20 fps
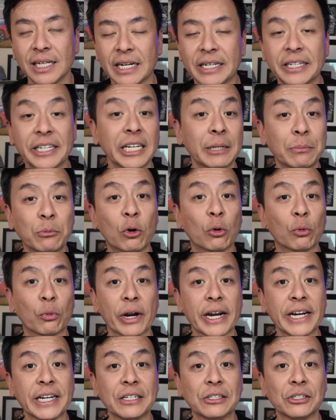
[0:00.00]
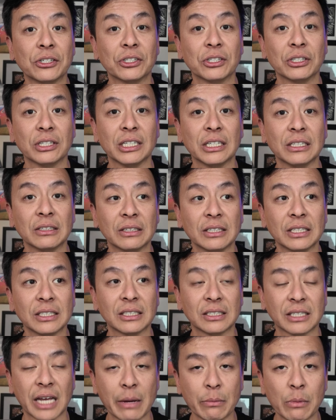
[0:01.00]
I need more range in the
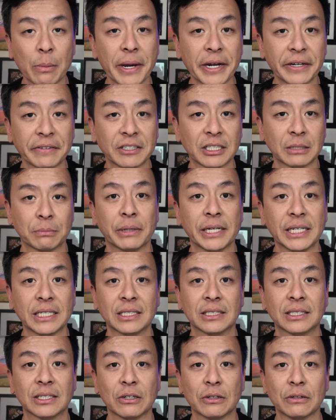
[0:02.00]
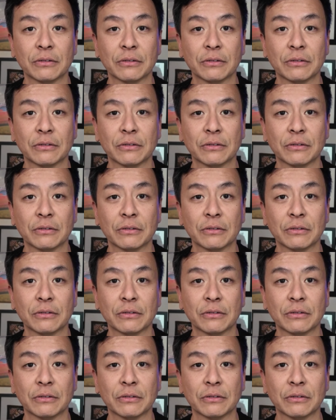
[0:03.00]
same amount of space